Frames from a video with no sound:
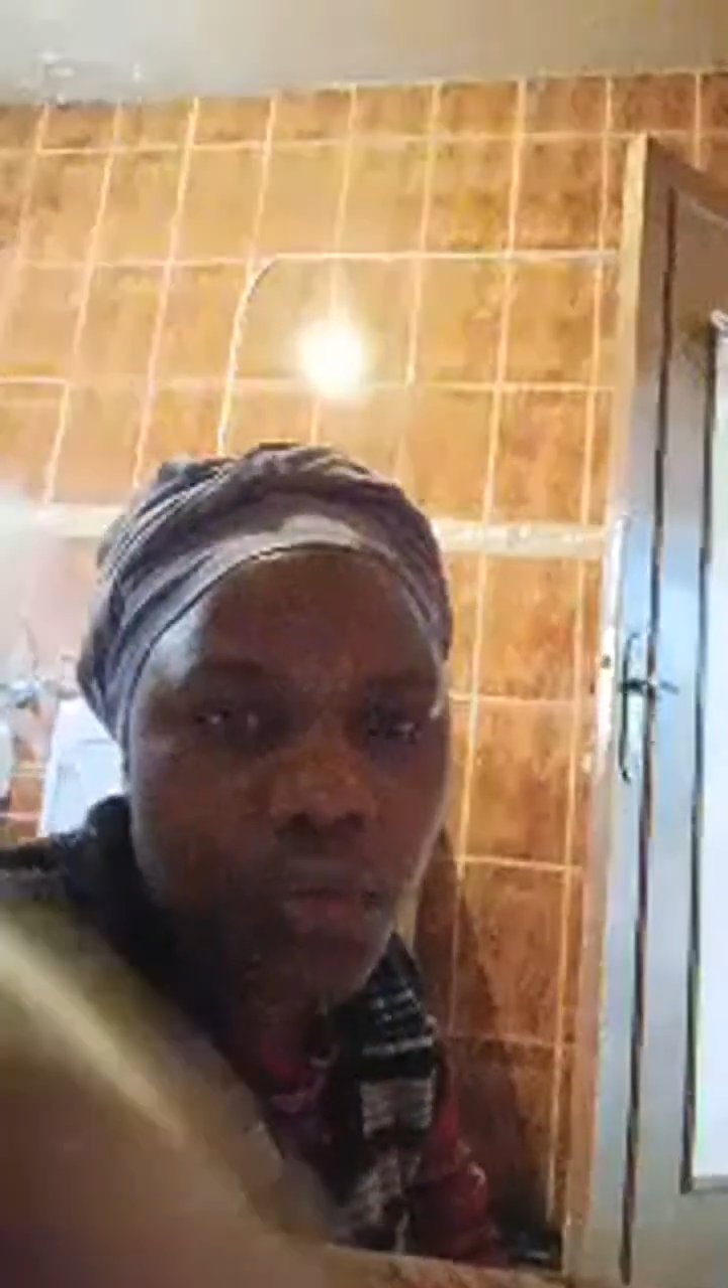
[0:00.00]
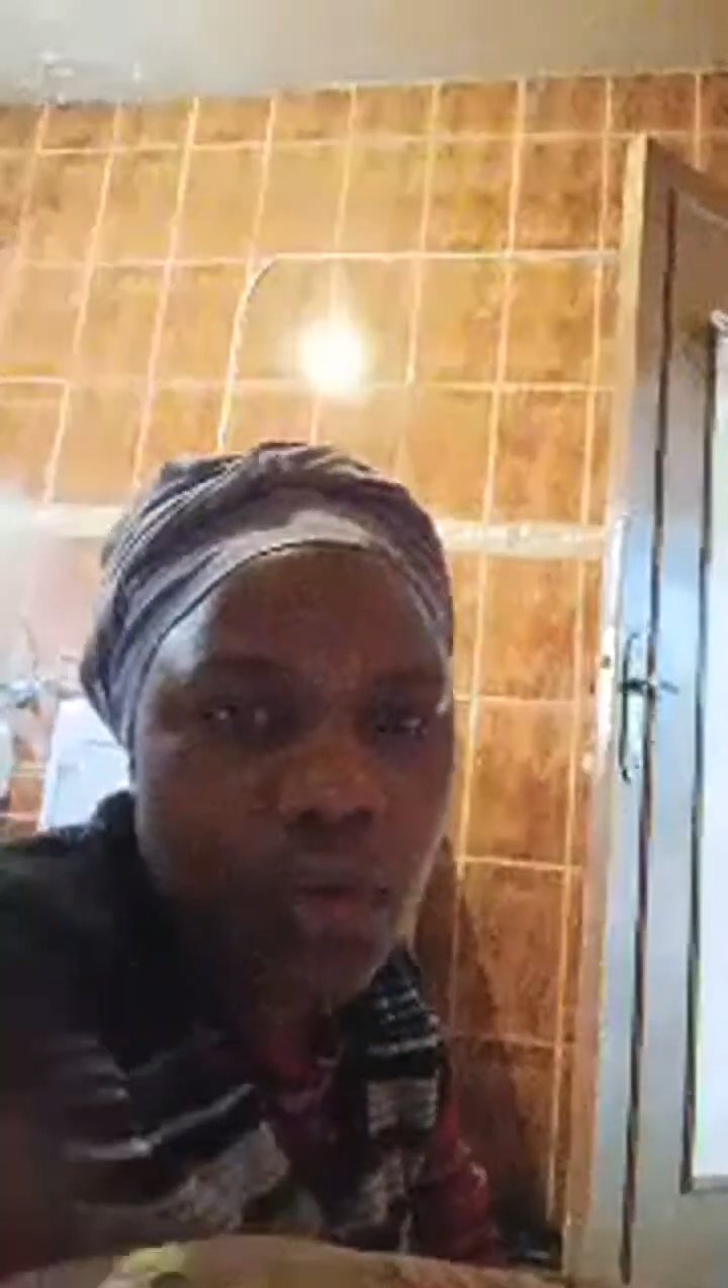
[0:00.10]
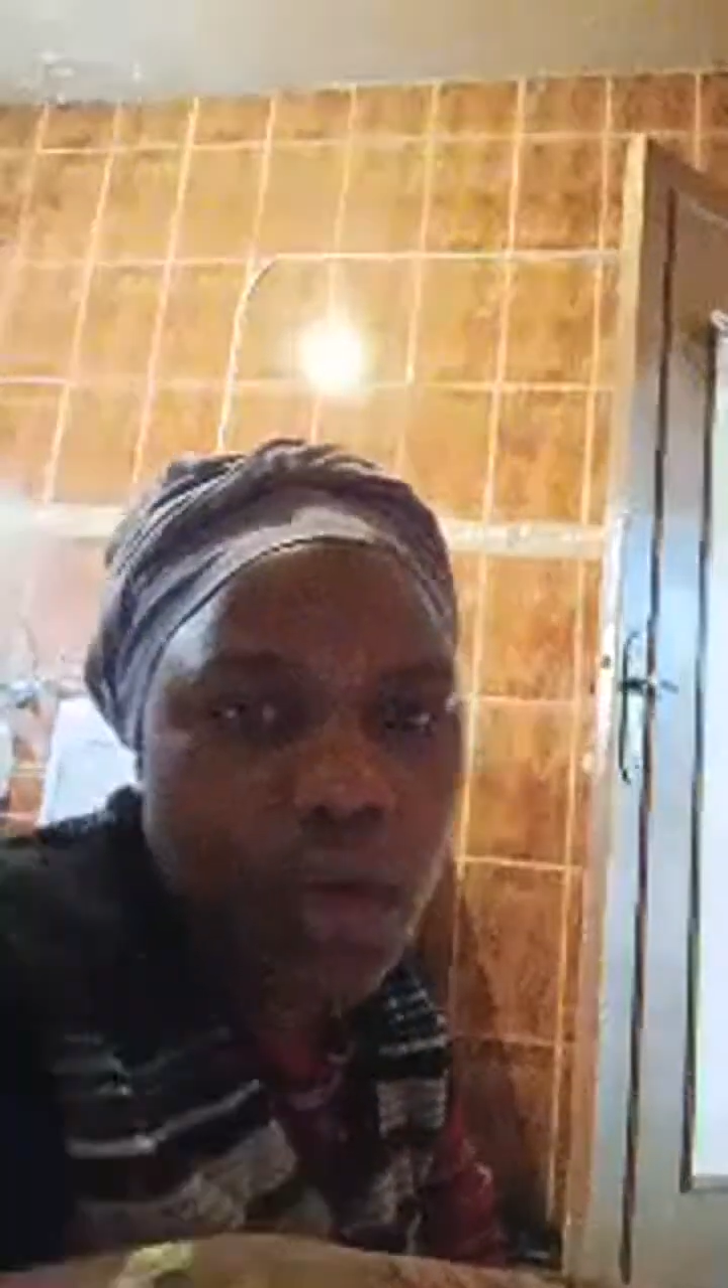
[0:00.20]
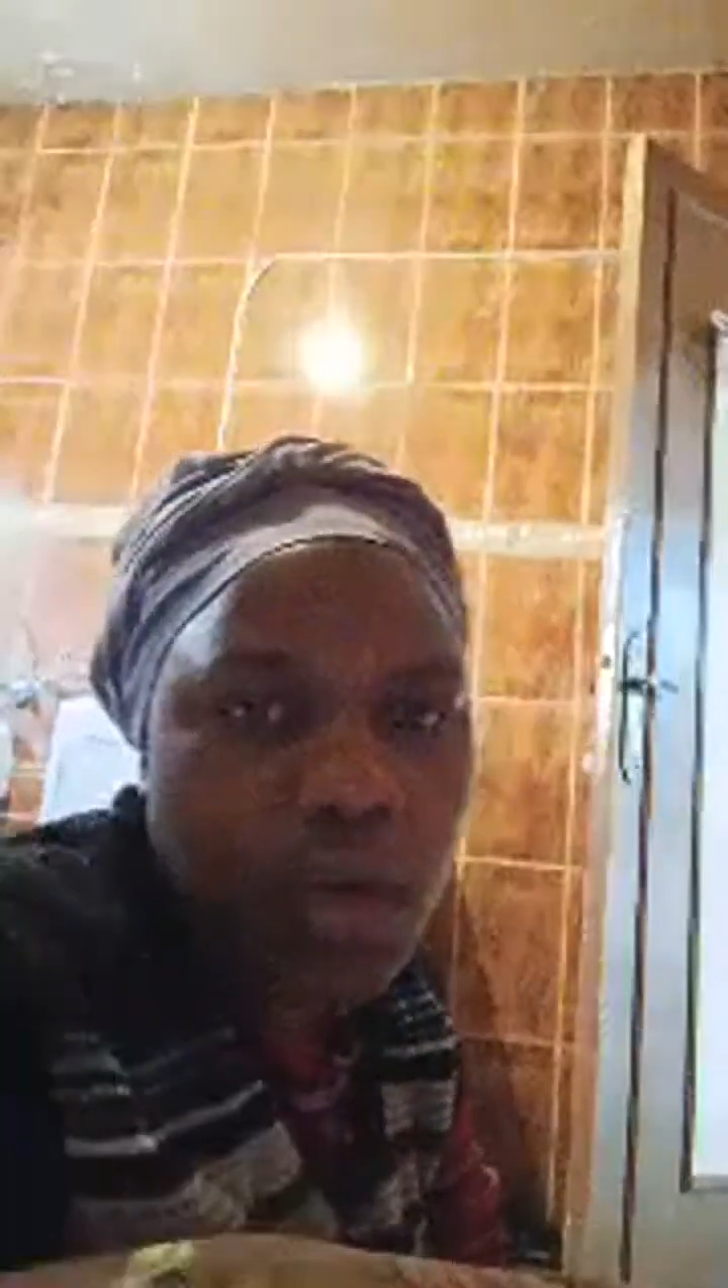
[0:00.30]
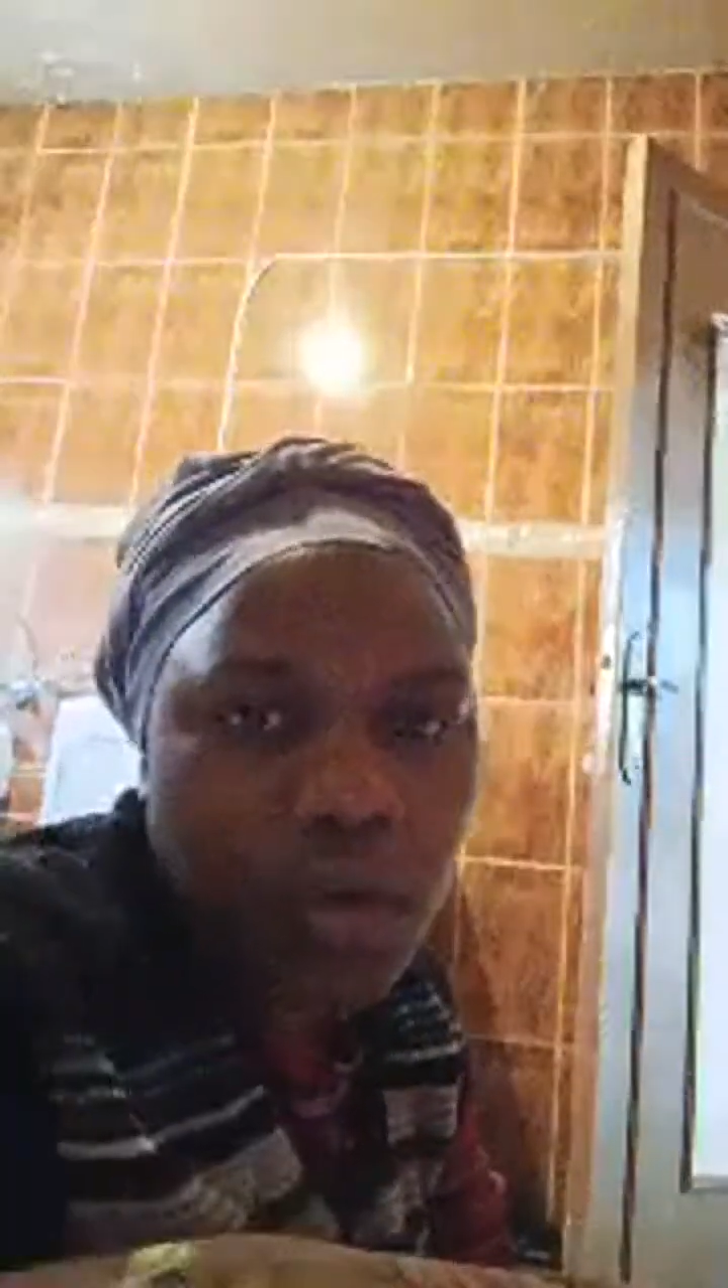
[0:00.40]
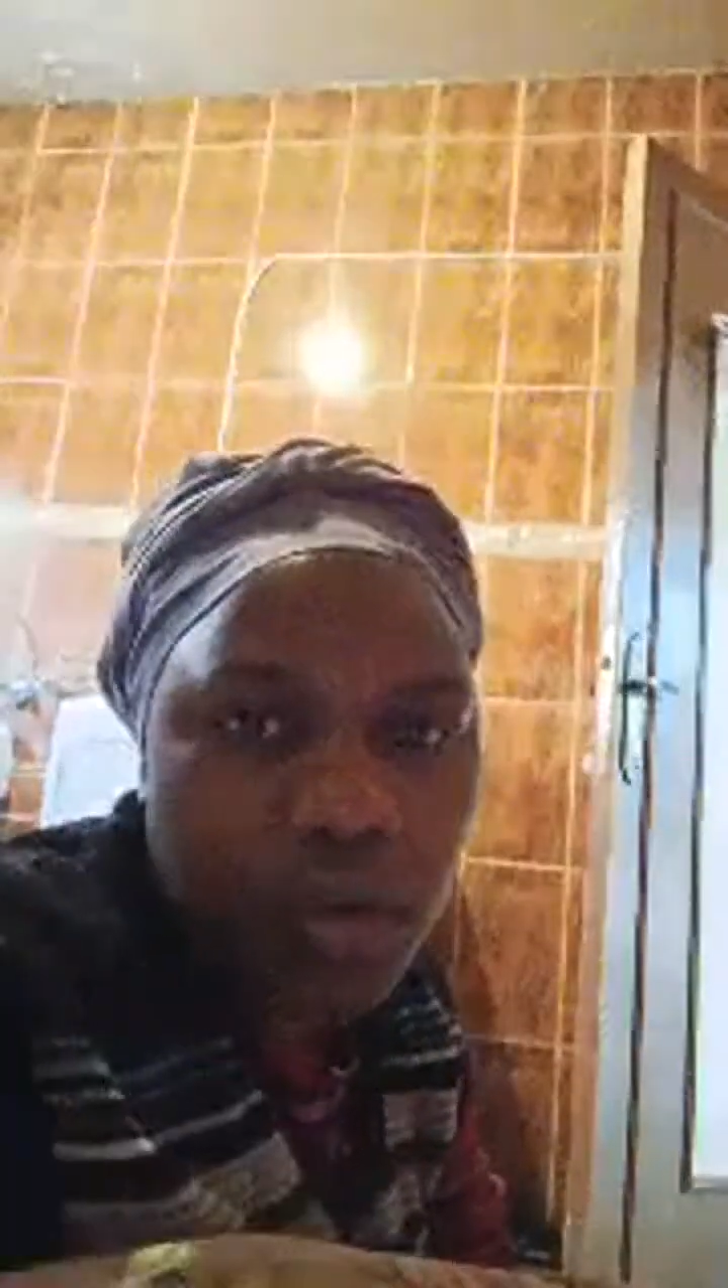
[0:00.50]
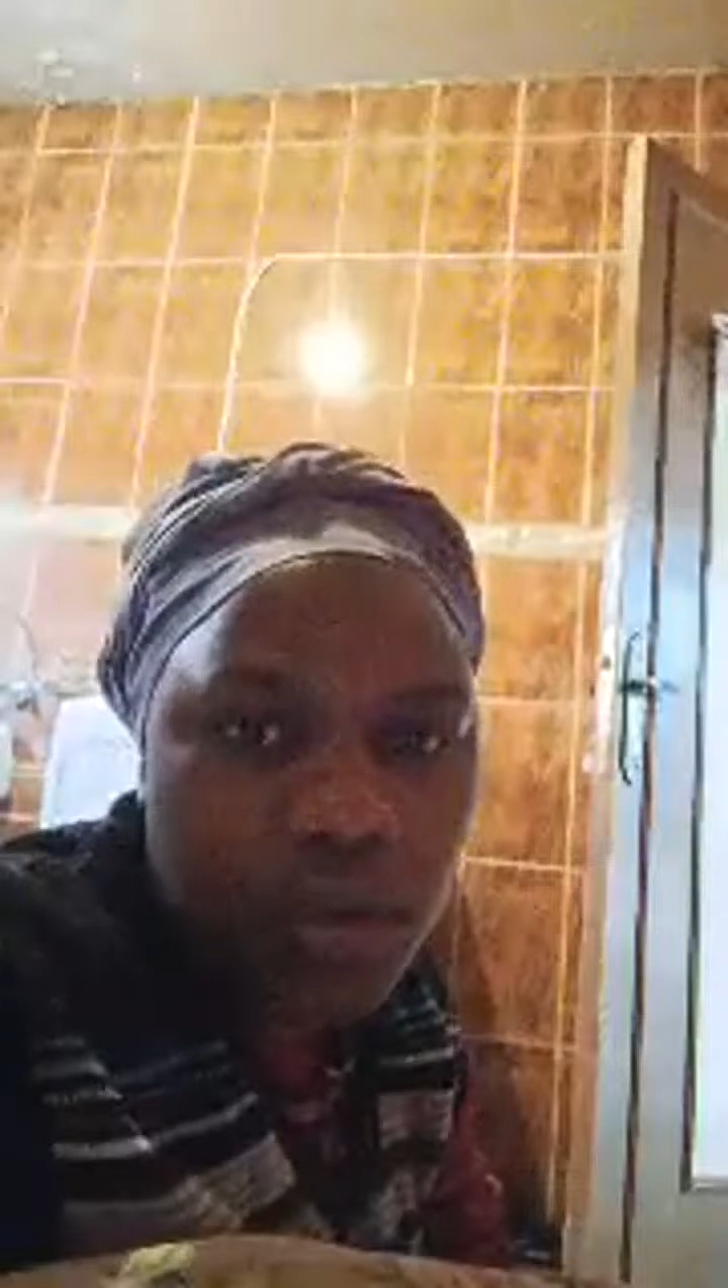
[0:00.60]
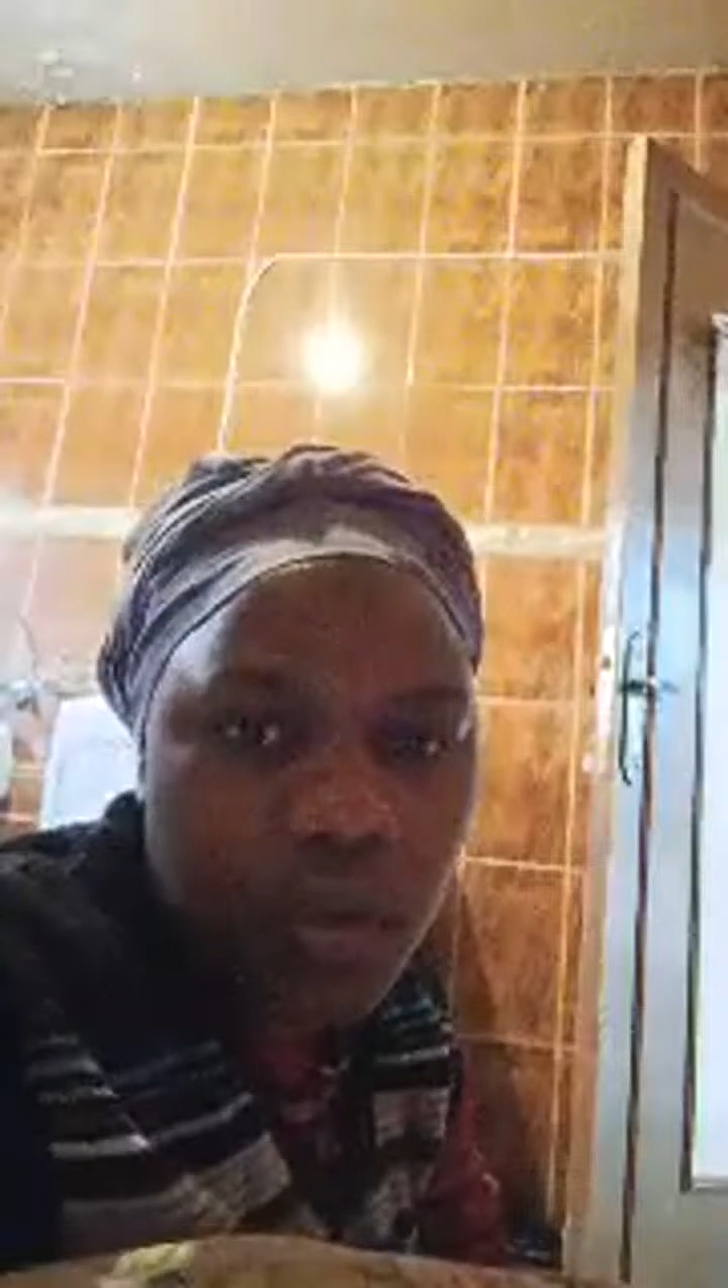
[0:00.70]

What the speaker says: with what?